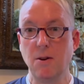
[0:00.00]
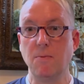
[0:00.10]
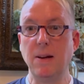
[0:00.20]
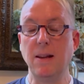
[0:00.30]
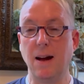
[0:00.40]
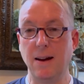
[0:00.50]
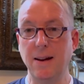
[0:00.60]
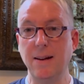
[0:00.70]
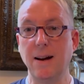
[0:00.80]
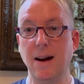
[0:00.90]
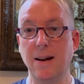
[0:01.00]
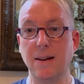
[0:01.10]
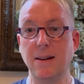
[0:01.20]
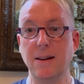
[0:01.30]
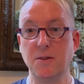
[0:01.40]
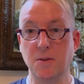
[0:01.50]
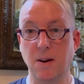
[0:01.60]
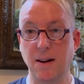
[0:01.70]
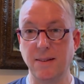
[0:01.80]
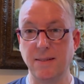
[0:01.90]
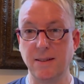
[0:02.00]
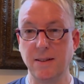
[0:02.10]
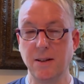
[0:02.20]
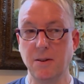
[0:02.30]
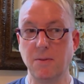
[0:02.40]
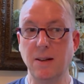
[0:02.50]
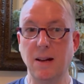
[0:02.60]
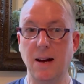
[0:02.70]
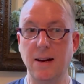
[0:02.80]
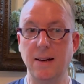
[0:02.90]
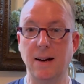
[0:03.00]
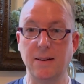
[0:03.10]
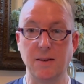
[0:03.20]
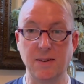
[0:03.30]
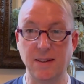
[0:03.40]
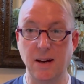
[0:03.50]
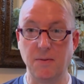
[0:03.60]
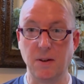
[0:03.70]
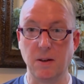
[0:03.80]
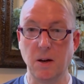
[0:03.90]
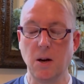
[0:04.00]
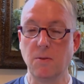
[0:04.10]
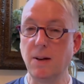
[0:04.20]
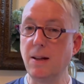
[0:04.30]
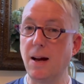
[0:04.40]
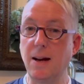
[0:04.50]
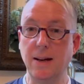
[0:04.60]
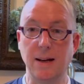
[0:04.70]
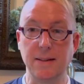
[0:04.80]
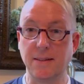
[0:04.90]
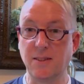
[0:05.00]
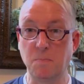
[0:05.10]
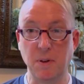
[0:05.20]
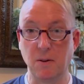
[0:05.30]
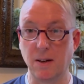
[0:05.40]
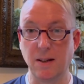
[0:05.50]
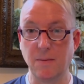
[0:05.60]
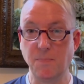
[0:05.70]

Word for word: relying on Christ, relying on our Savior, relying on the Spirit,